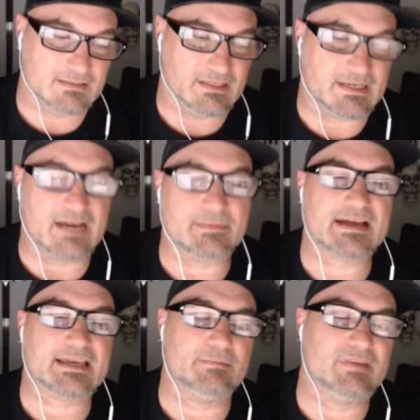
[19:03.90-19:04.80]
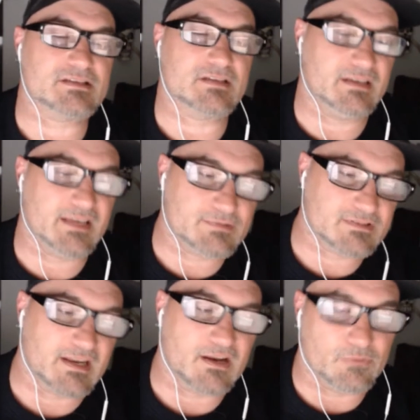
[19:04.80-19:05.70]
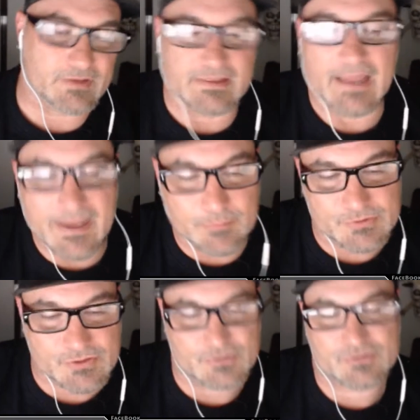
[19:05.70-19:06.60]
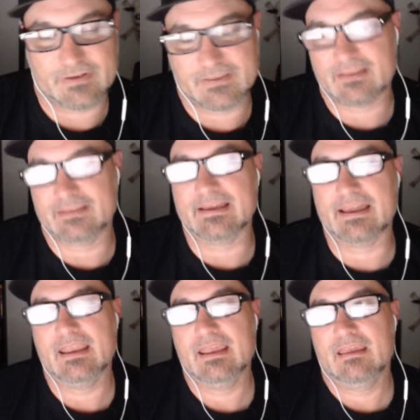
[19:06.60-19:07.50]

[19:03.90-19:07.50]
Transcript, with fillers: I'm not going to mention any names because I don't have any libel suits or anything like that.